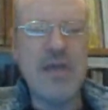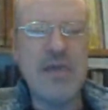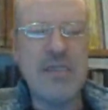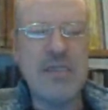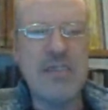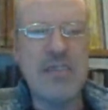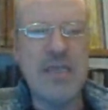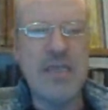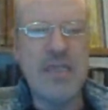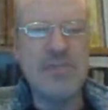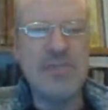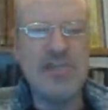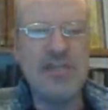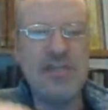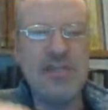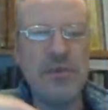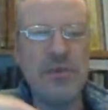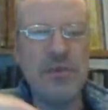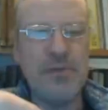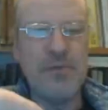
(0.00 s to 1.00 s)

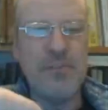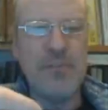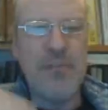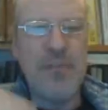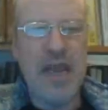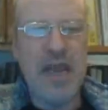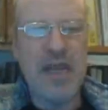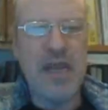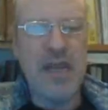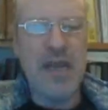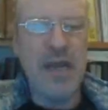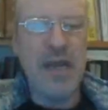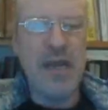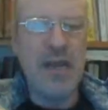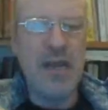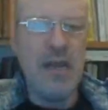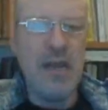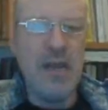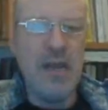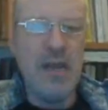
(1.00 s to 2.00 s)
substitute back
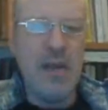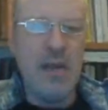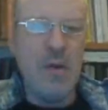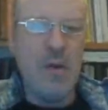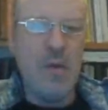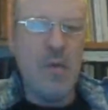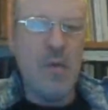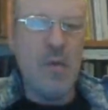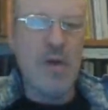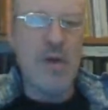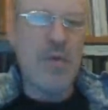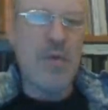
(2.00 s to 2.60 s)
what we